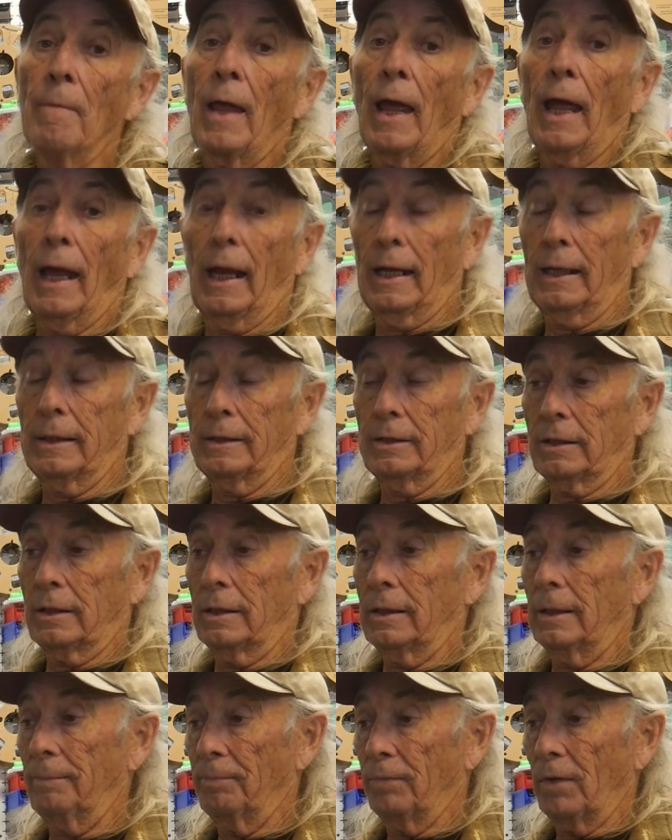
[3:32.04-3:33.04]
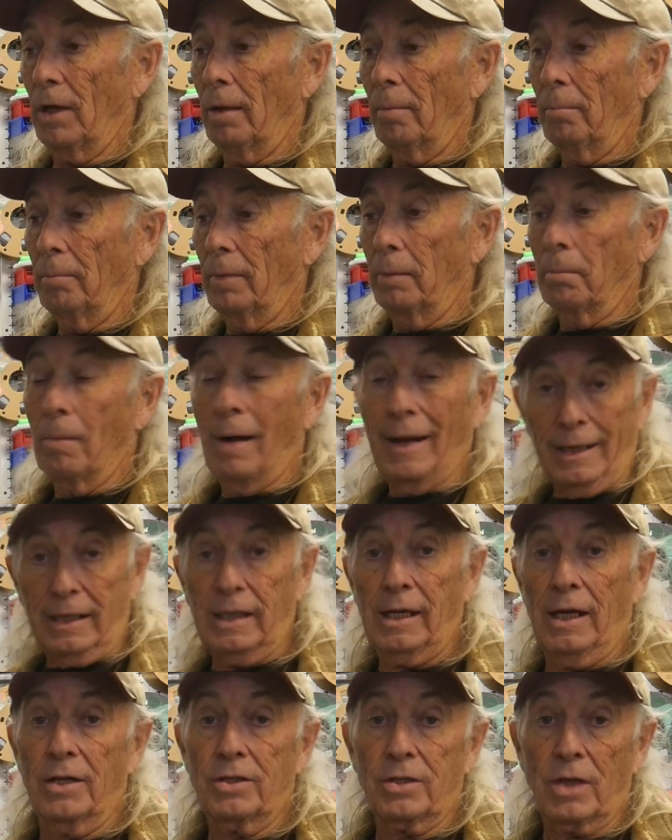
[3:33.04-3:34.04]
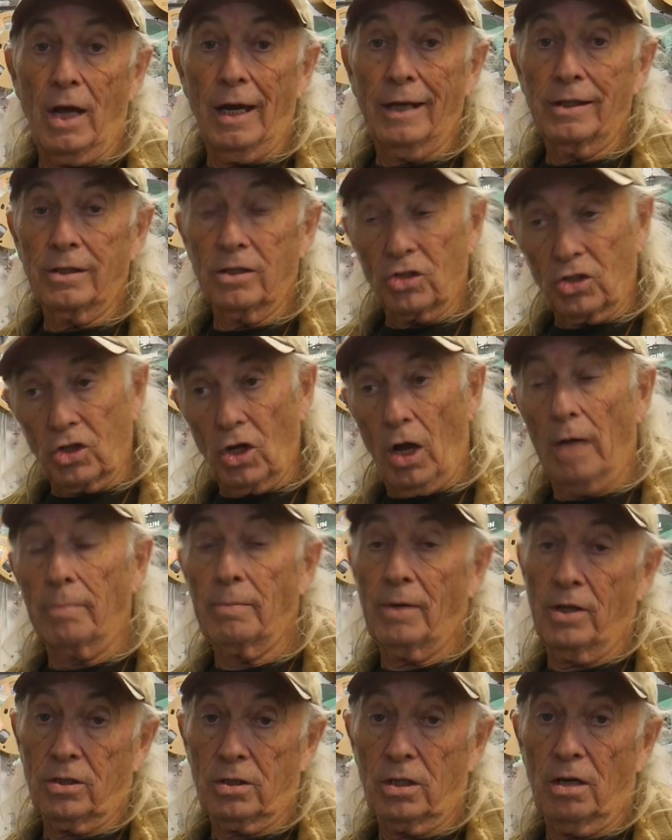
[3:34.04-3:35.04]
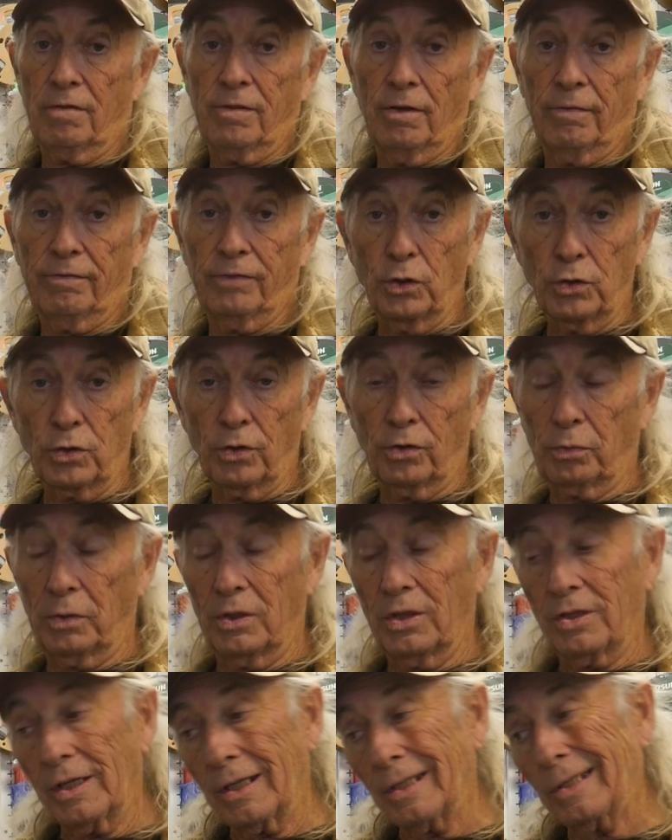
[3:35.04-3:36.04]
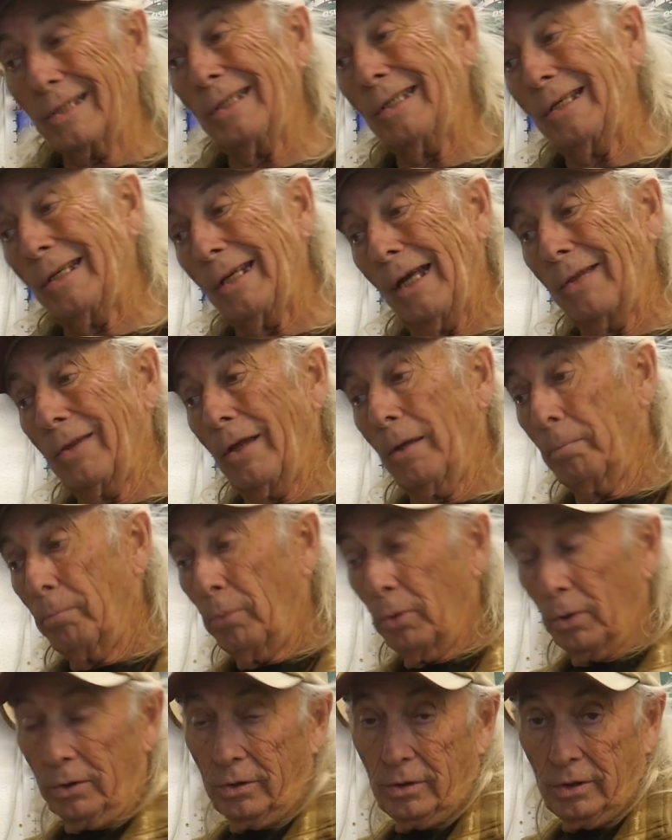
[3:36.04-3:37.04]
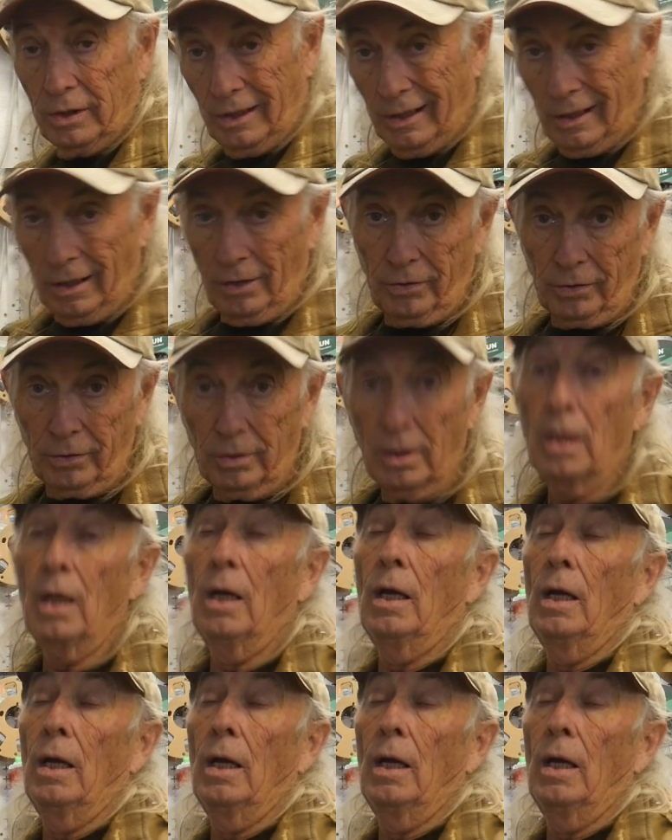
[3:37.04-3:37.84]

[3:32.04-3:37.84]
and uh, in my case, I designed my stuff on Fusion 360 and then put it together,